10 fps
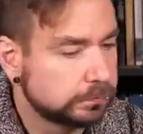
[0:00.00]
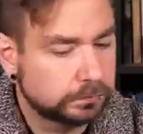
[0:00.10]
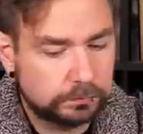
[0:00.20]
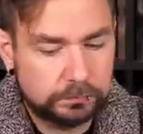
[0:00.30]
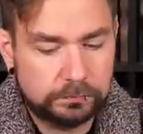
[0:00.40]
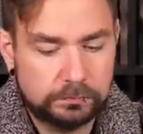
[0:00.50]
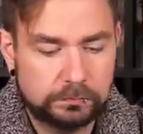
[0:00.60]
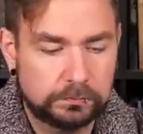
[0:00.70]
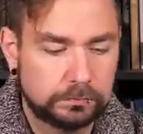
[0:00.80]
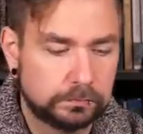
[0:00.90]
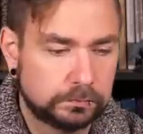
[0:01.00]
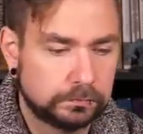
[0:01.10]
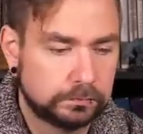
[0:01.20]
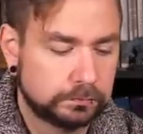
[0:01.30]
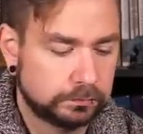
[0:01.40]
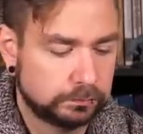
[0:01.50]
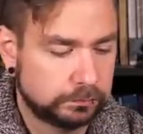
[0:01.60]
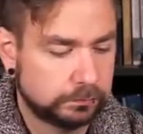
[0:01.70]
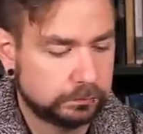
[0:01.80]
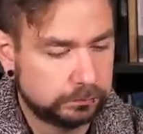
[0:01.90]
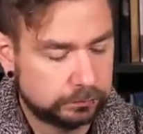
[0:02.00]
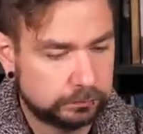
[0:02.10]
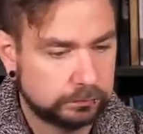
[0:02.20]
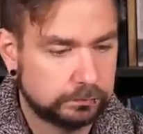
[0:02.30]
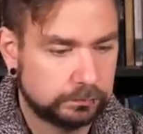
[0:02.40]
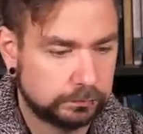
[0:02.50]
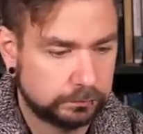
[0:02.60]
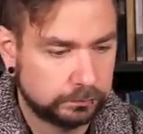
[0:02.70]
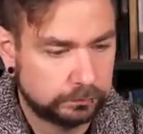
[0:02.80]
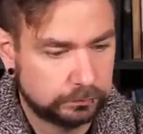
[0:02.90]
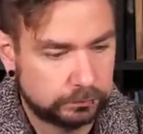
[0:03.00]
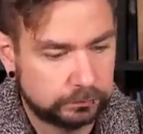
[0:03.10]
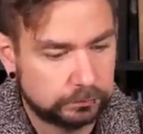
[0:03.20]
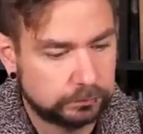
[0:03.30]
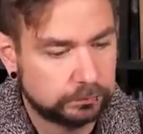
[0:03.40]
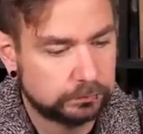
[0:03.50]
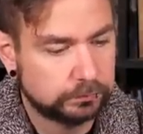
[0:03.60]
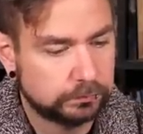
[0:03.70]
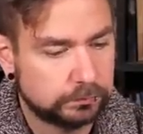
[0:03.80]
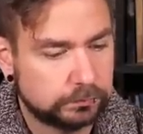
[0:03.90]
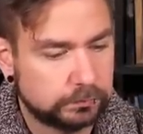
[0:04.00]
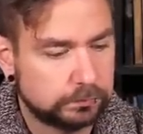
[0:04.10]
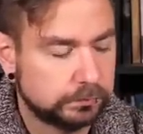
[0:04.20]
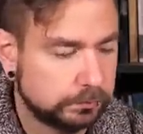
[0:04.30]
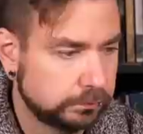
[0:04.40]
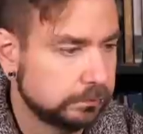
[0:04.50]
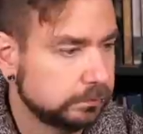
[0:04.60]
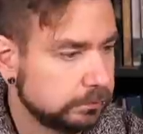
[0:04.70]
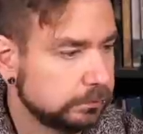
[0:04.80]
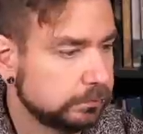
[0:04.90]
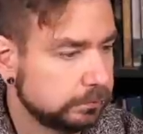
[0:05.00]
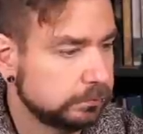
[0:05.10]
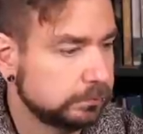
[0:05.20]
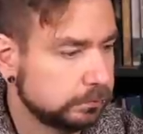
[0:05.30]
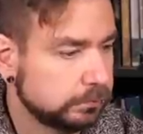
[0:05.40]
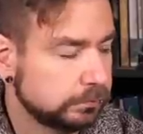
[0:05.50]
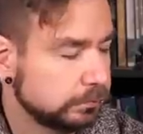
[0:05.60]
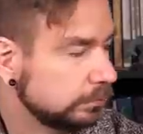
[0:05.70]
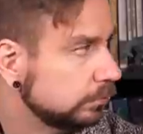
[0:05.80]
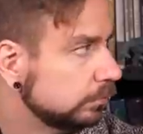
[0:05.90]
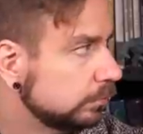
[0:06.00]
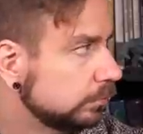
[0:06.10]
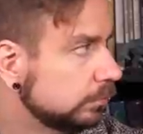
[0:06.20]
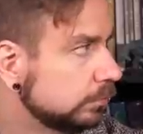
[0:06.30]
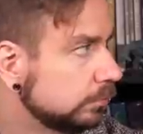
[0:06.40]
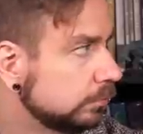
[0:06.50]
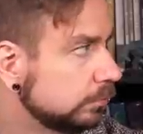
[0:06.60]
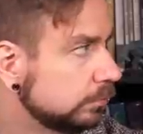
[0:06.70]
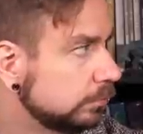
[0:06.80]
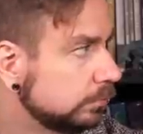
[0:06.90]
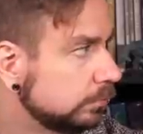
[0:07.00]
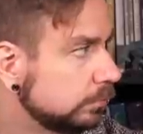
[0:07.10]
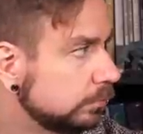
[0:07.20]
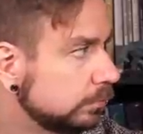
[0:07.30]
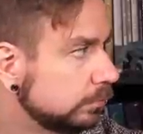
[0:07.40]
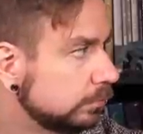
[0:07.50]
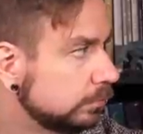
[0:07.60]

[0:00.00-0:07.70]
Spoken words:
No words are spoken by the person on screen.